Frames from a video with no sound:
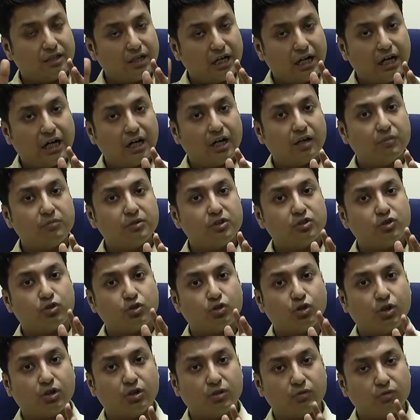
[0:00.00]
arm does
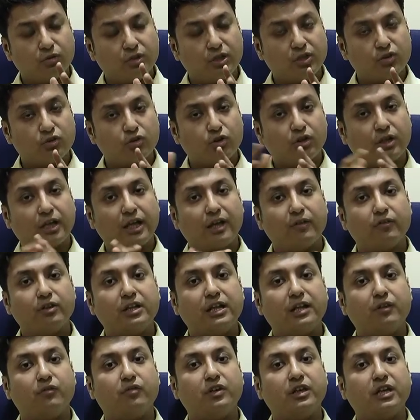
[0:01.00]
not have
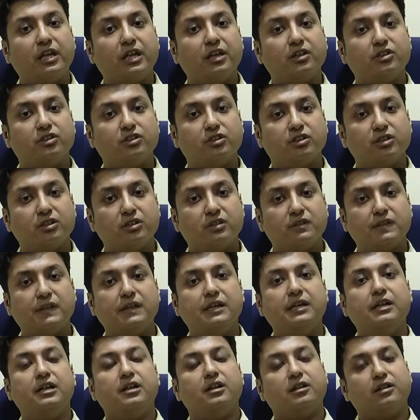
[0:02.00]
an efficacious
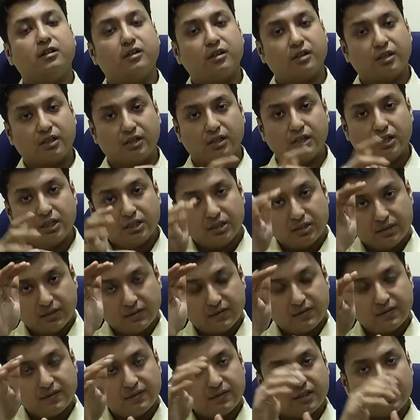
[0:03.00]
drug.
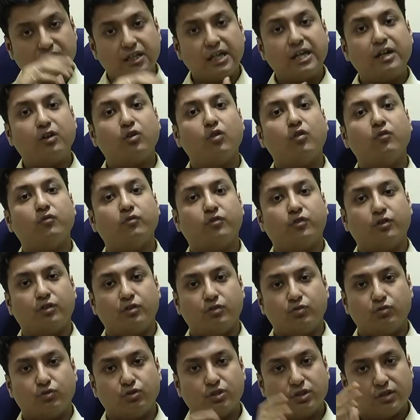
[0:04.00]
This is a take home for
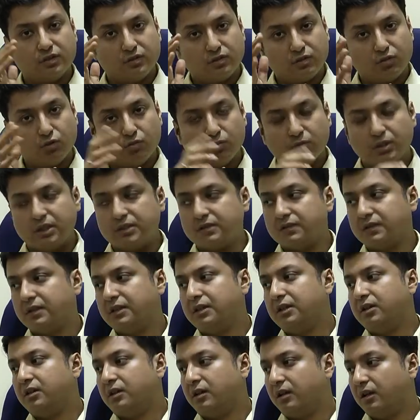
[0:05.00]
you. This you must
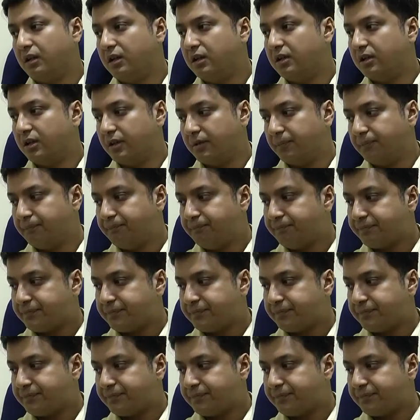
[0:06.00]
learn.